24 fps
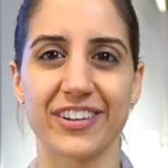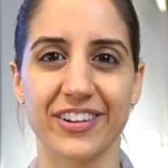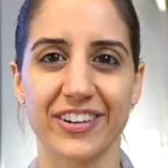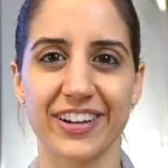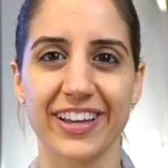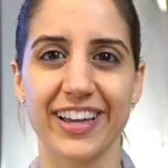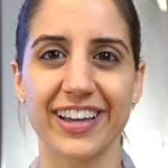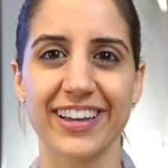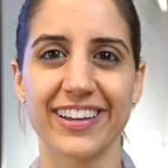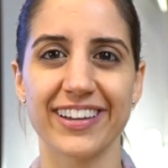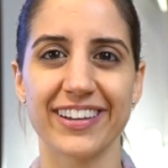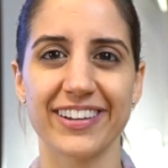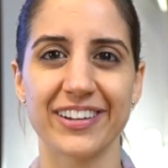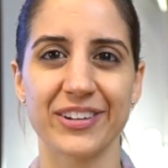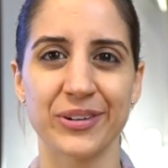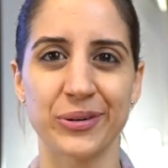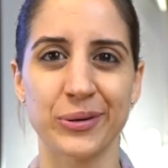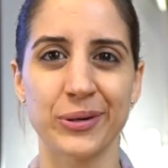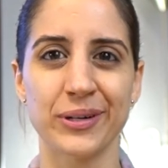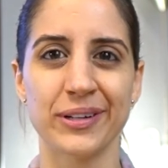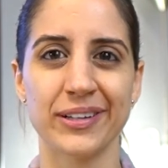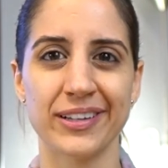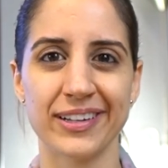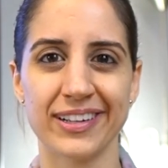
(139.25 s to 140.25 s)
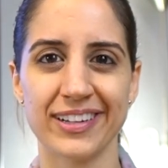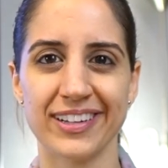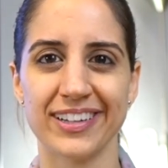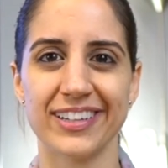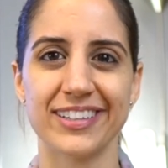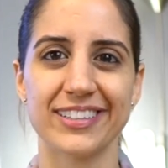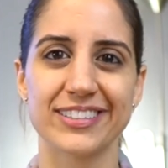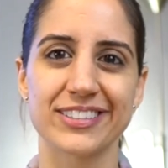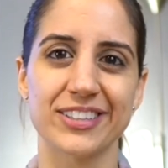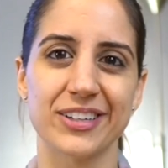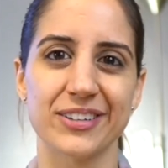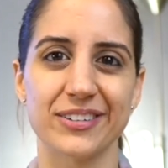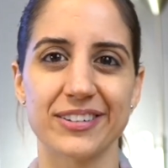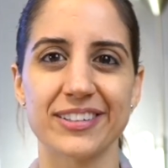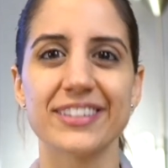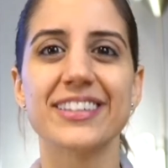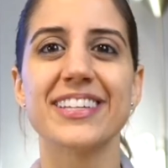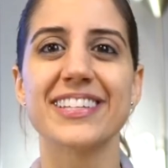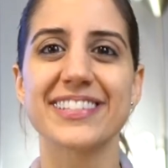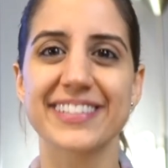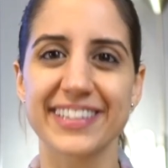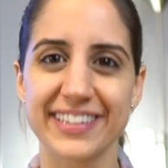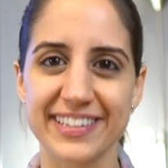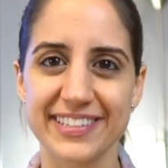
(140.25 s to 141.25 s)
Okay, cool? So
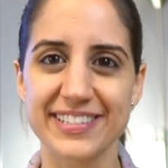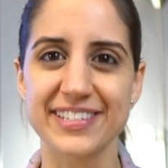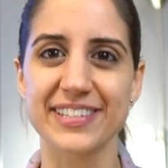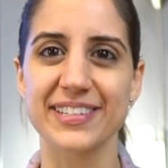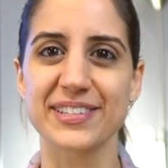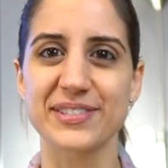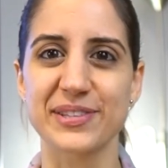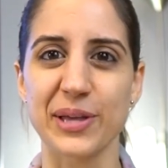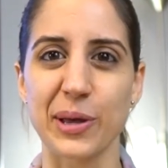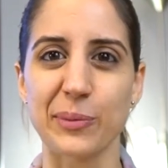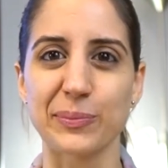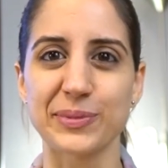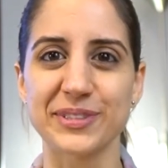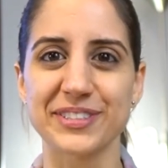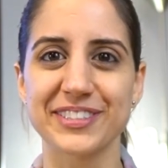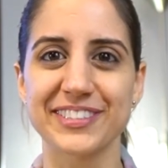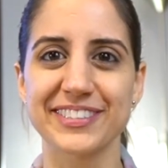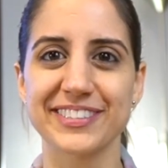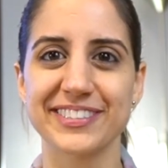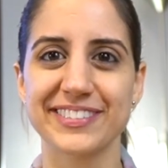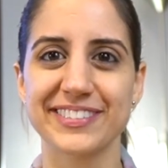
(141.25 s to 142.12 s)
let's get into the examples.